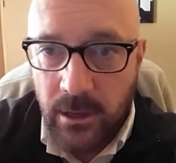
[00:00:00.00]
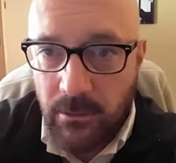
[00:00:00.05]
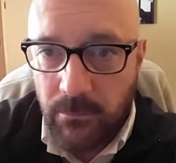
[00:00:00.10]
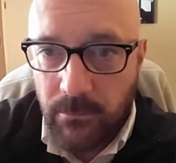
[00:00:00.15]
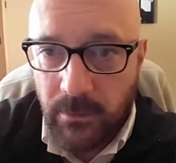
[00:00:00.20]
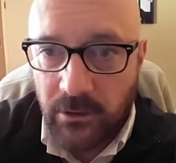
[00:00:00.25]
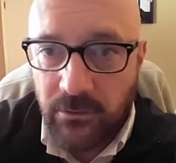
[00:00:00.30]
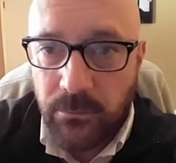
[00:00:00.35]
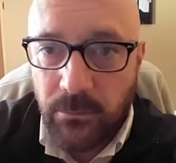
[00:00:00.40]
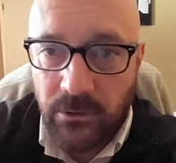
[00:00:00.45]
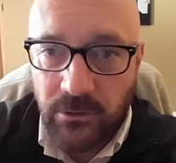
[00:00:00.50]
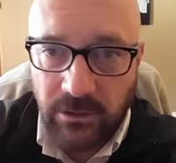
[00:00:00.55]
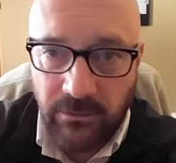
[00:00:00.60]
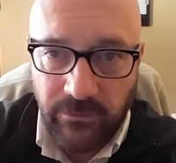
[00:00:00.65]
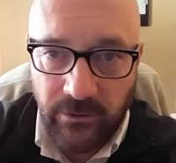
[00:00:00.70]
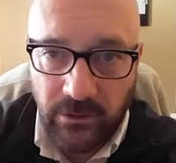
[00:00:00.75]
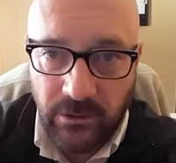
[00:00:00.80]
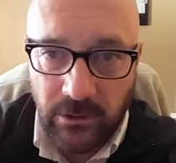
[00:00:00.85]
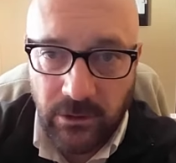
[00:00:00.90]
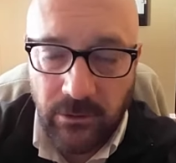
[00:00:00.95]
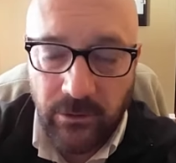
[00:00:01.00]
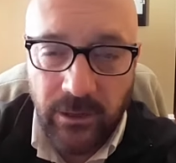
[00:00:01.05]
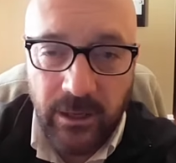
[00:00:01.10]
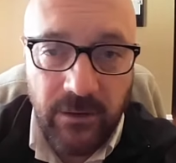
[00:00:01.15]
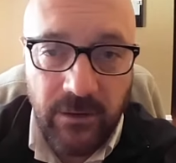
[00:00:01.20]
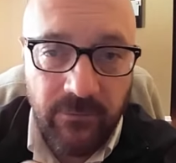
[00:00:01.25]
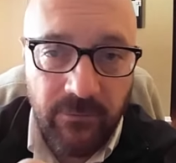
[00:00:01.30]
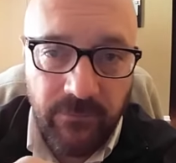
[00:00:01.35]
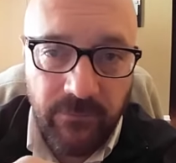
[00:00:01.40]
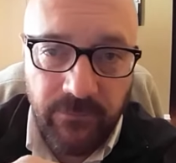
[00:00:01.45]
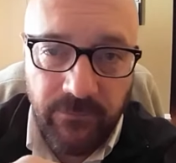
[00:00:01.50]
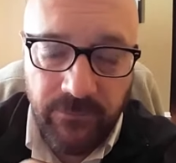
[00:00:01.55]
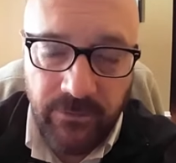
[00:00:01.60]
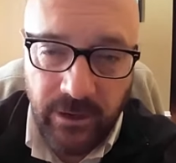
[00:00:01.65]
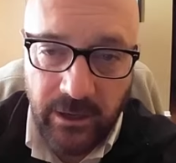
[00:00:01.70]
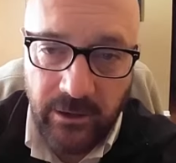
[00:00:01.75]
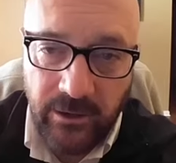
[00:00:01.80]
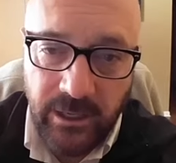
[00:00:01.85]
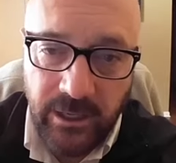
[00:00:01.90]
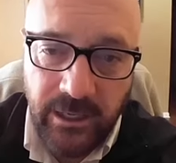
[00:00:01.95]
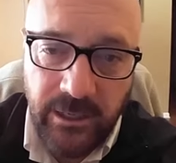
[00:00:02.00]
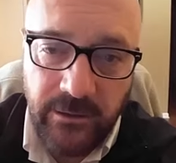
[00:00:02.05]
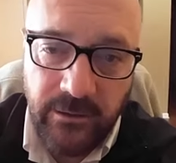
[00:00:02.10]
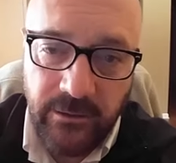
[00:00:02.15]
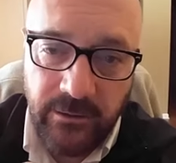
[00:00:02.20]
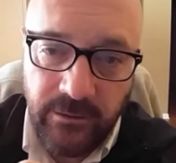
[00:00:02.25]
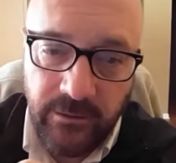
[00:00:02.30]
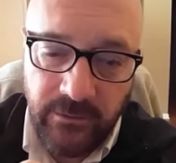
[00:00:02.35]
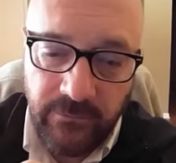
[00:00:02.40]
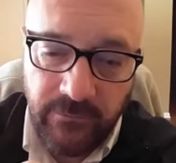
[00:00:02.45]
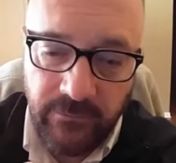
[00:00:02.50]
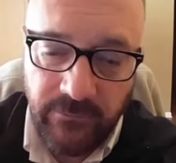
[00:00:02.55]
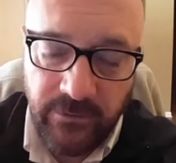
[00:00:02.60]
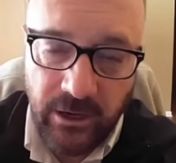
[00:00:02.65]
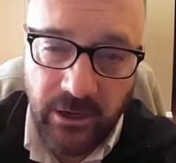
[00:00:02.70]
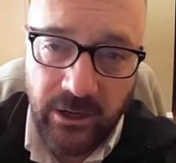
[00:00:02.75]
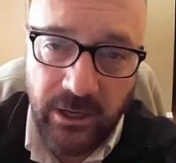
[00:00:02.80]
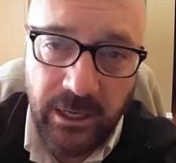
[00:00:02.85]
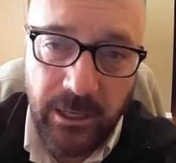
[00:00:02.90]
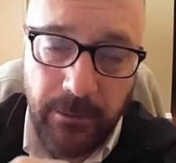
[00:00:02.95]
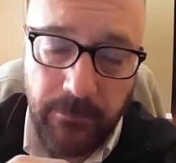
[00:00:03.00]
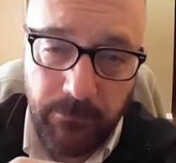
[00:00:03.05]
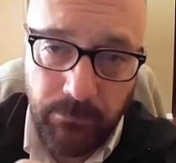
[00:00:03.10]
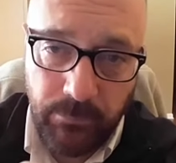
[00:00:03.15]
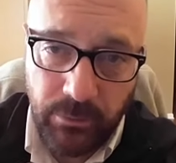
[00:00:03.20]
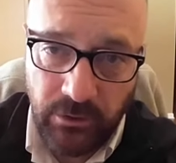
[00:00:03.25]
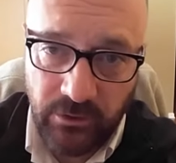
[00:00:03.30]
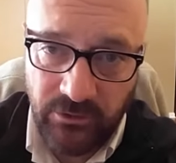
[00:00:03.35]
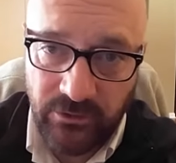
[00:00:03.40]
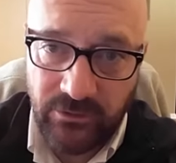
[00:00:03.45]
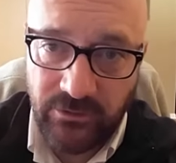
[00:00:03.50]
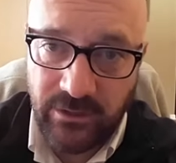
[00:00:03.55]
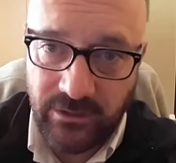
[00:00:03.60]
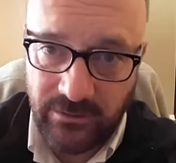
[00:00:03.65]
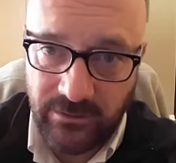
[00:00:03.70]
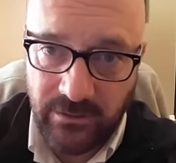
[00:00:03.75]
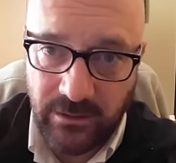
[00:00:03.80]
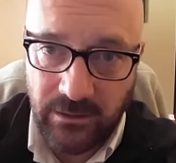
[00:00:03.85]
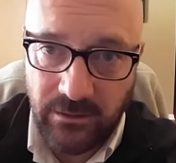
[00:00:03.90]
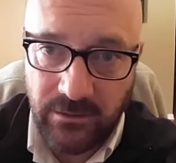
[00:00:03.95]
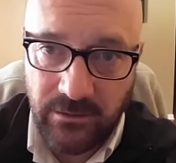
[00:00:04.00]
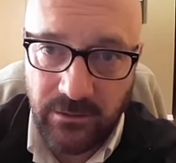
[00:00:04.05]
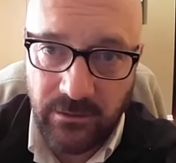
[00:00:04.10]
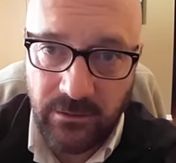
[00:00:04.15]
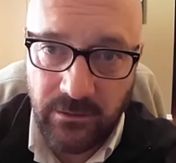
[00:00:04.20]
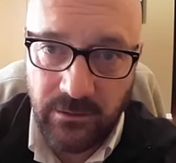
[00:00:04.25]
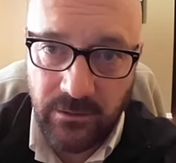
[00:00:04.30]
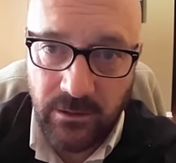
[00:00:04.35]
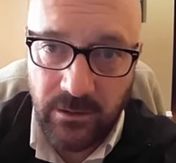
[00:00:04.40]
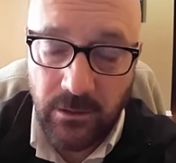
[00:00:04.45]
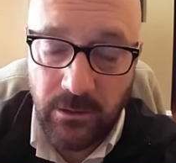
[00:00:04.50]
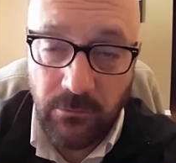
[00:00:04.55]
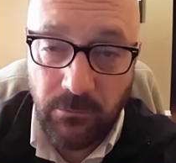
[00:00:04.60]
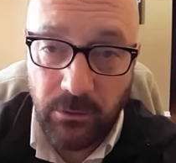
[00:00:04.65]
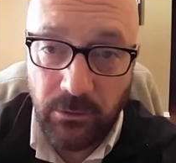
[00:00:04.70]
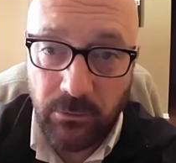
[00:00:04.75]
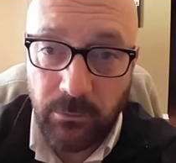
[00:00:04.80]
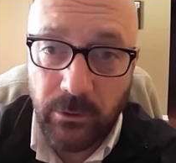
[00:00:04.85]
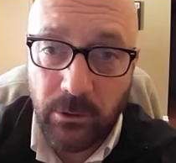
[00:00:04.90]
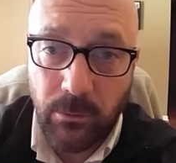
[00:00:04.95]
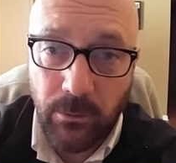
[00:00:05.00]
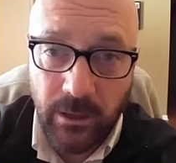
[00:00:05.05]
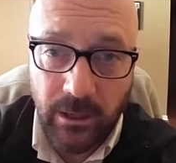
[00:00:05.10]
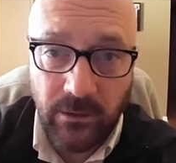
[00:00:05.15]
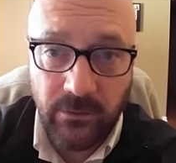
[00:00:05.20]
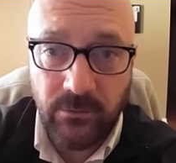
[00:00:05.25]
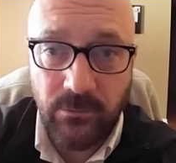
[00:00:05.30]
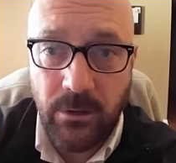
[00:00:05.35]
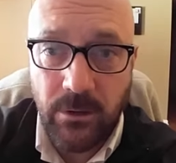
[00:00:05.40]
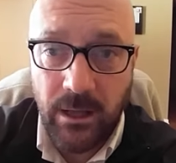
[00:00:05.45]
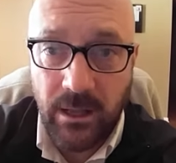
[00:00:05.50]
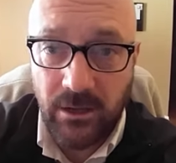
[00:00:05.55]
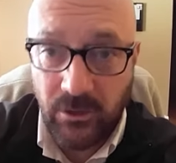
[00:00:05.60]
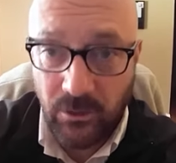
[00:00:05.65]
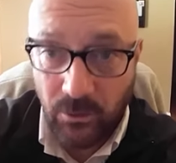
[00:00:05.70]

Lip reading: much more difficult and very, very persistent, which requires what?